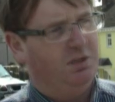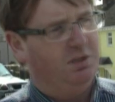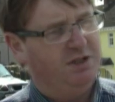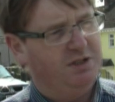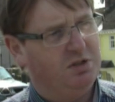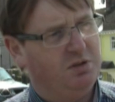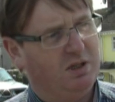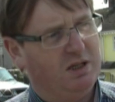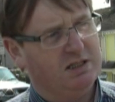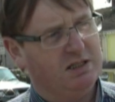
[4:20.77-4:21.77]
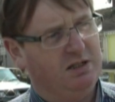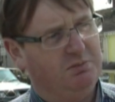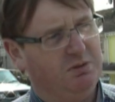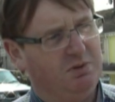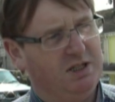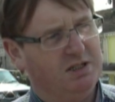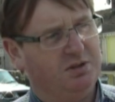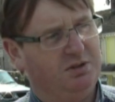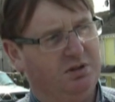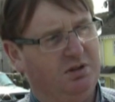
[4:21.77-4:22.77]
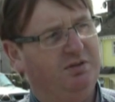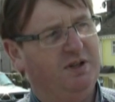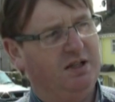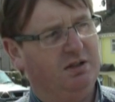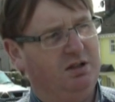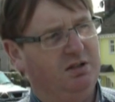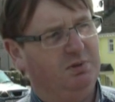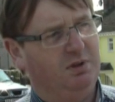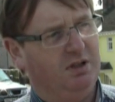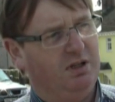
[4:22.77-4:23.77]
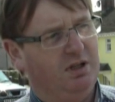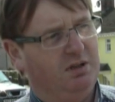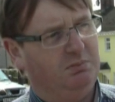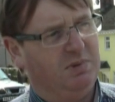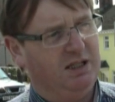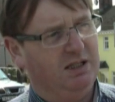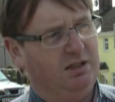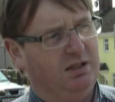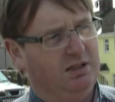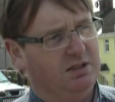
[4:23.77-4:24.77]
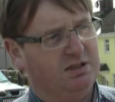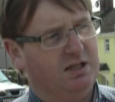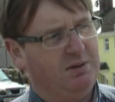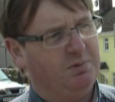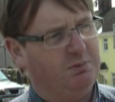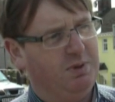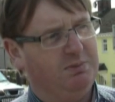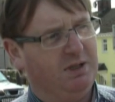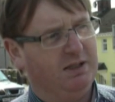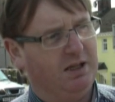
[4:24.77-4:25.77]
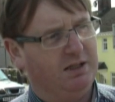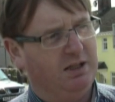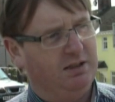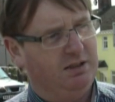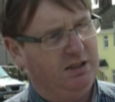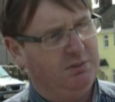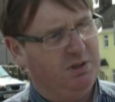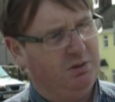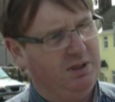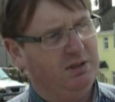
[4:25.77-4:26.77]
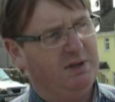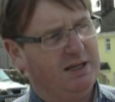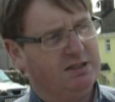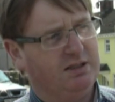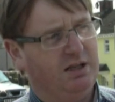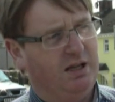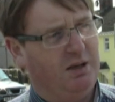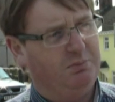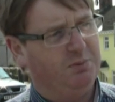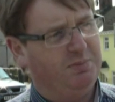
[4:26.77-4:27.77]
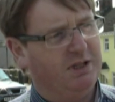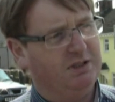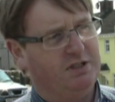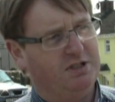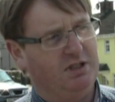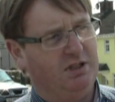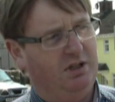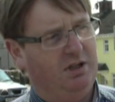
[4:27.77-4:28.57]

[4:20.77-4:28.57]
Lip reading: Boys who are actually been released under the Good Friday Agreement, McGinn, the sniper and people like that, need to be rearrested and put back into jail.